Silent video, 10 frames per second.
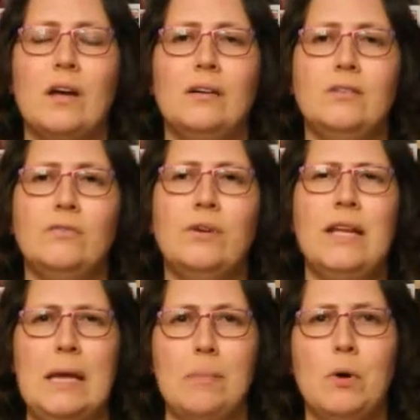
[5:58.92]

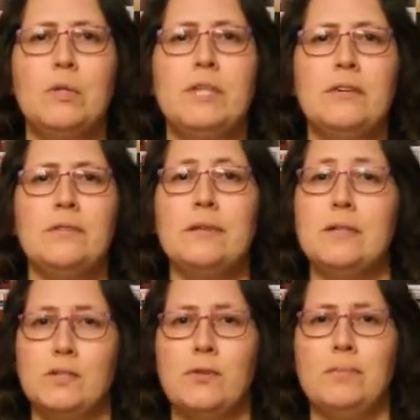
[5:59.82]
really emotive and
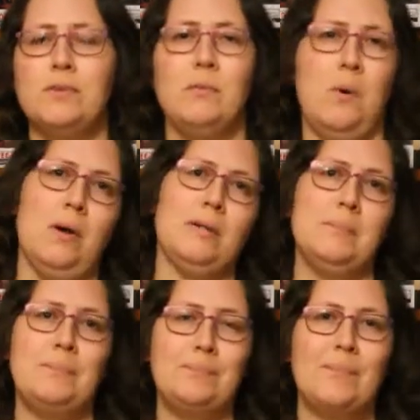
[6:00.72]
descriptive
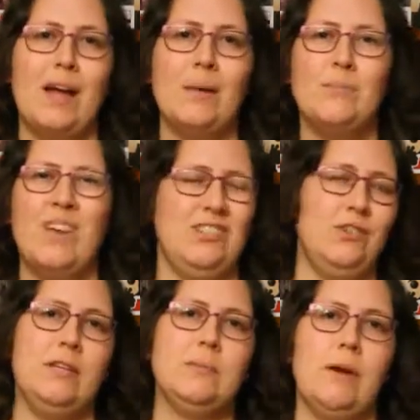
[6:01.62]
works, as
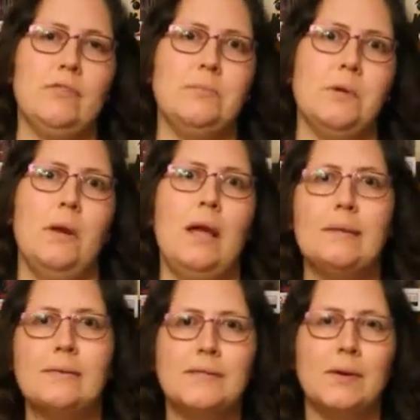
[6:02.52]
you'd expect from Zola.
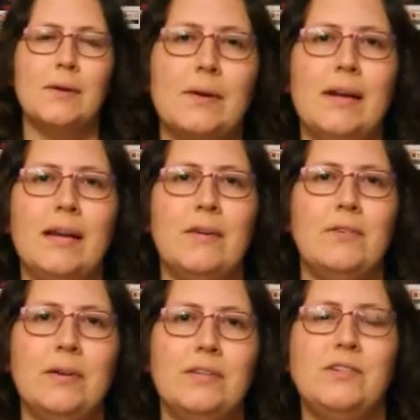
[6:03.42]
So if
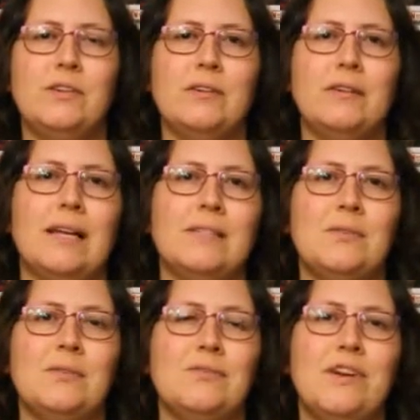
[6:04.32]
you're into your
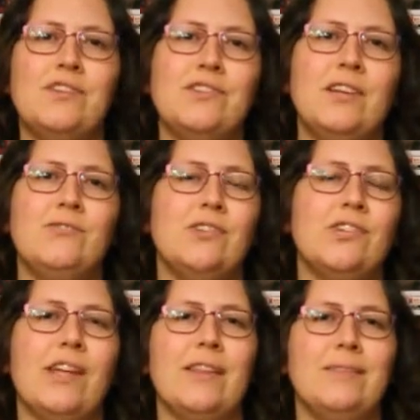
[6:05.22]
classical French
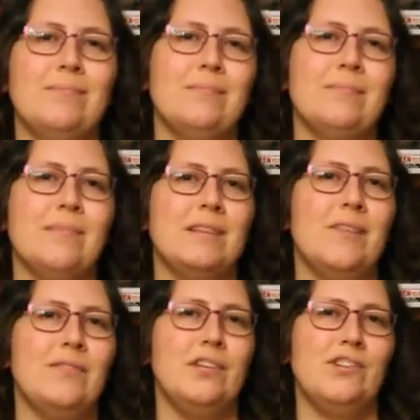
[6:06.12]
literature, then
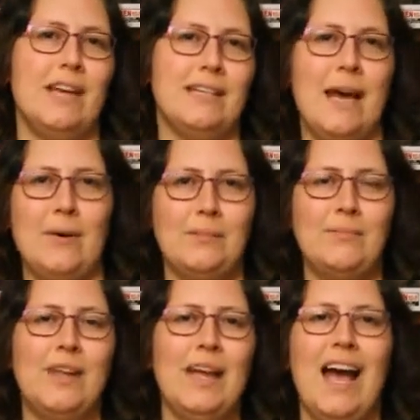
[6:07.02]
definitely check it out.
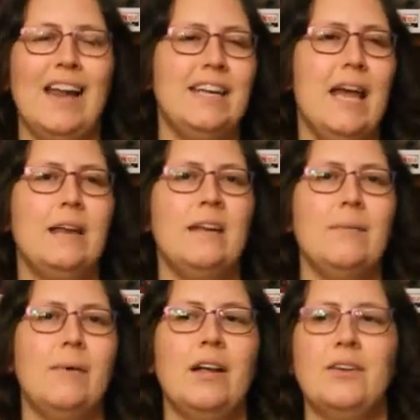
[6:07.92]
And again,
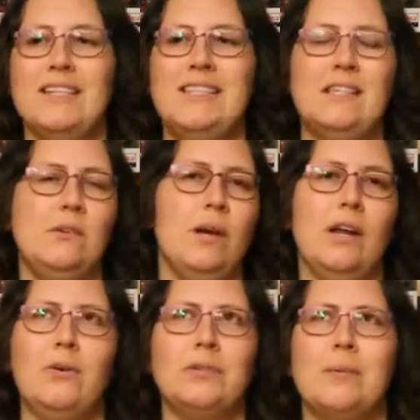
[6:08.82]
a nice easy one.
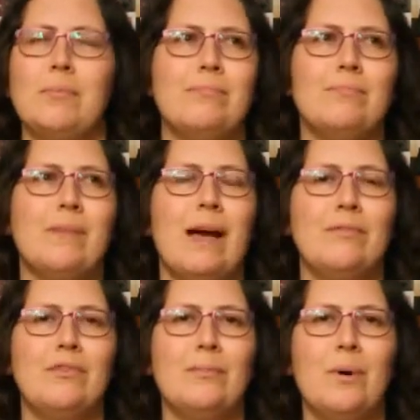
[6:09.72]
I looked up a
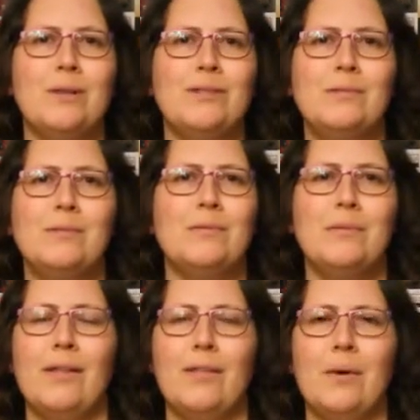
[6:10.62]
handful of words
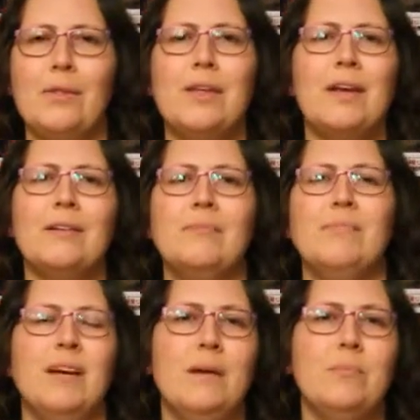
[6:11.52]
throughout the whole thing and
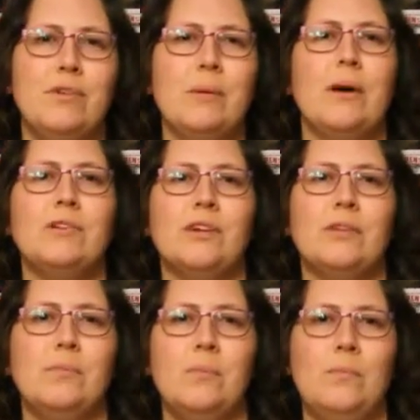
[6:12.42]
pretty much I
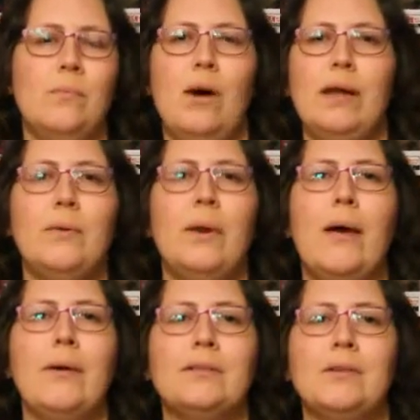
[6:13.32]
could work it all
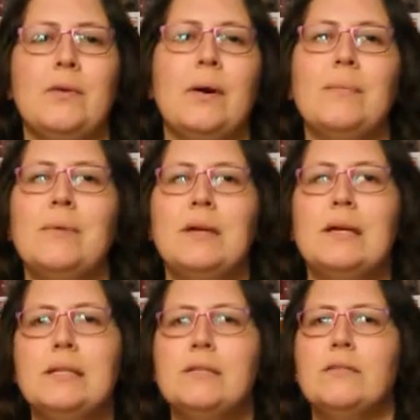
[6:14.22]
out. So
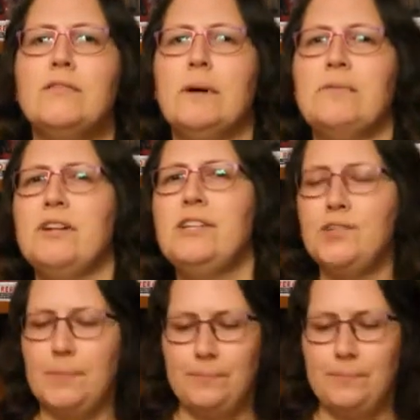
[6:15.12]
it's good for my French.